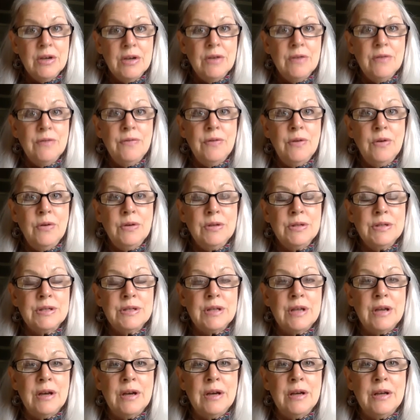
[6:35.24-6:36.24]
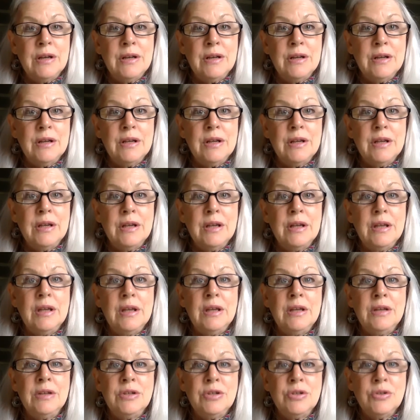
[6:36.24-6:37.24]
focus on
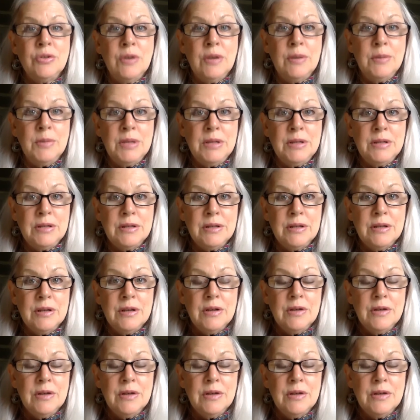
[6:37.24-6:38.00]
enjoyment,